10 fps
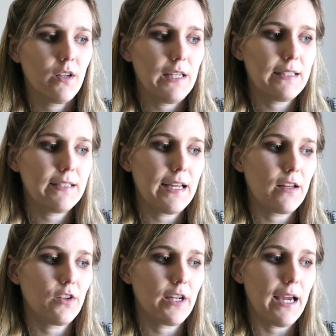you need to
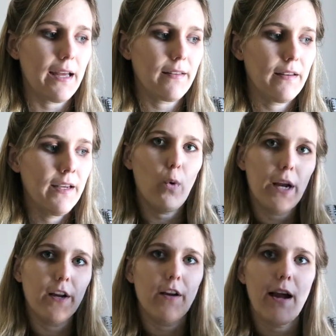take a look at
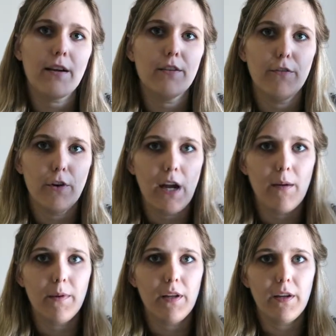where your active
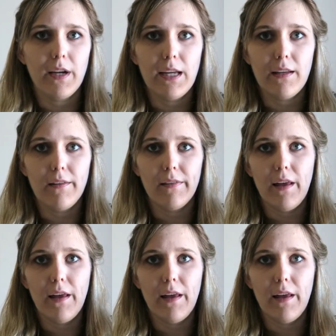vocabulary is